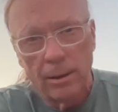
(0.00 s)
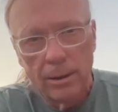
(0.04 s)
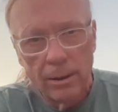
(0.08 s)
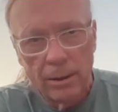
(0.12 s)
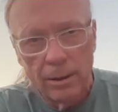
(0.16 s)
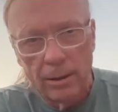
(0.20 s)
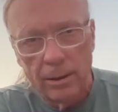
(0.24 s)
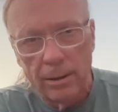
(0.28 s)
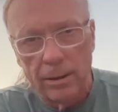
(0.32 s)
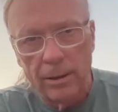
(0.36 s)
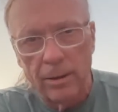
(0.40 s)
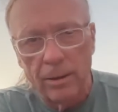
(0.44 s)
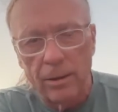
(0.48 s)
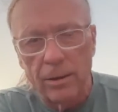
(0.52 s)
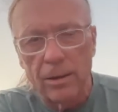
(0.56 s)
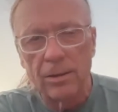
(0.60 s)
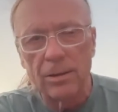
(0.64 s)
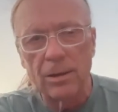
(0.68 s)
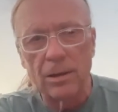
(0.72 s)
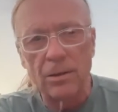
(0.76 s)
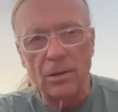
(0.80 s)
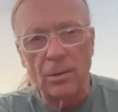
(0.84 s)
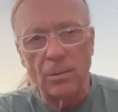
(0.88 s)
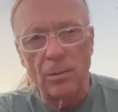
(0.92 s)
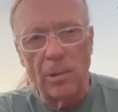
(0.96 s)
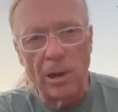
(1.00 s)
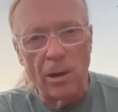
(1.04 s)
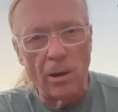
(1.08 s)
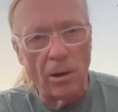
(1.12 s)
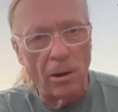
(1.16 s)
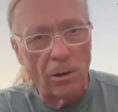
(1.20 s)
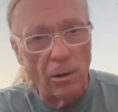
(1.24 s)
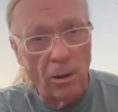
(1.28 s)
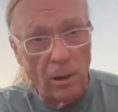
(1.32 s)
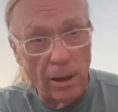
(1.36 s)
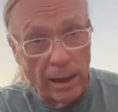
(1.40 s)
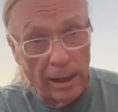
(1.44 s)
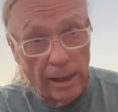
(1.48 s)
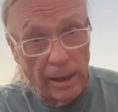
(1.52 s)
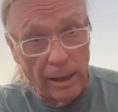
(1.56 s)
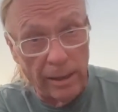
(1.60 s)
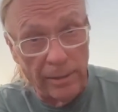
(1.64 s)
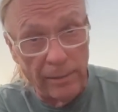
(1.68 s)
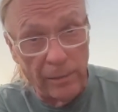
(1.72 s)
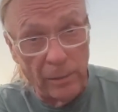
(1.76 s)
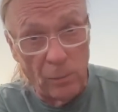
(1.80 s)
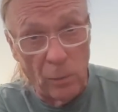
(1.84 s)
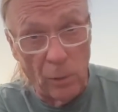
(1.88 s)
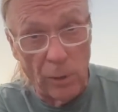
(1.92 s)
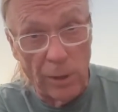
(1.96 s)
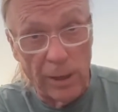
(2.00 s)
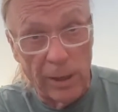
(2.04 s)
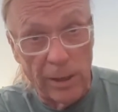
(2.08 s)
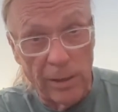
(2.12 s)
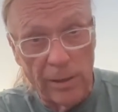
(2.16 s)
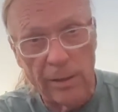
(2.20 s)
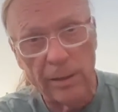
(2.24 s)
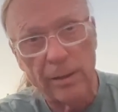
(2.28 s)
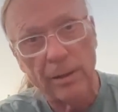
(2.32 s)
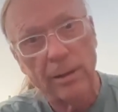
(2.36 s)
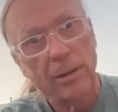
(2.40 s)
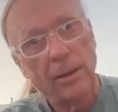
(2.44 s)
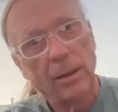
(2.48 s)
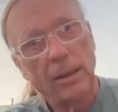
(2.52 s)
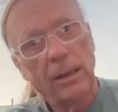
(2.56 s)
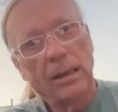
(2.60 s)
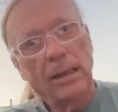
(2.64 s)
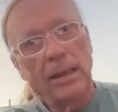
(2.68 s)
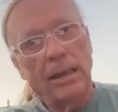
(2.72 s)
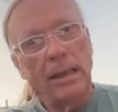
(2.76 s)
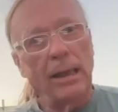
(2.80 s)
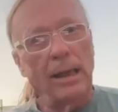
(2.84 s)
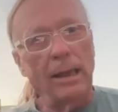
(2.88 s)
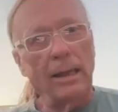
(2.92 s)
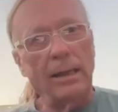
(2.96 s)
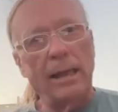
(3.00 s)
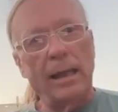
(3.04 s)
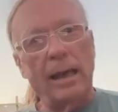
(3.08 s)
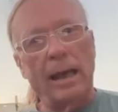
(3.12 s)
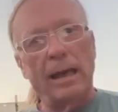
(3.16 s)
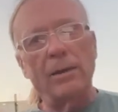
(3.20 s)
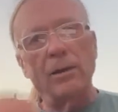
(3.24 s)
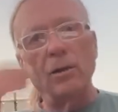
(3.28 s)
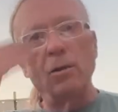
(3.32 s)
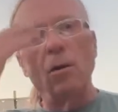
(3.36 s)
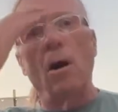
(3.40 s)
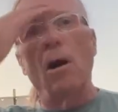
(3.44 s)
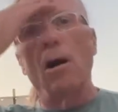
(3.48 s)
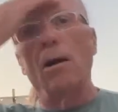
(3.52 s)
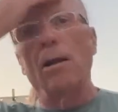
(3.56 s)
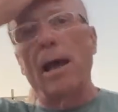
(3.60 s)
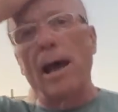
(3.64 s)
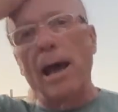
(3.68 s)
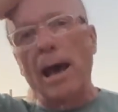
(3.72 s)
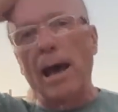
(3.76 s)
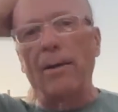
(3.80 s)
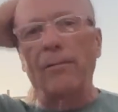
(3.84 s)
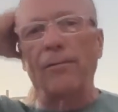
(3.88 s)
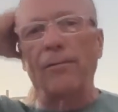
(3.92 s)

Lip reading: because it's a miracle I can even breathe. And then I do all that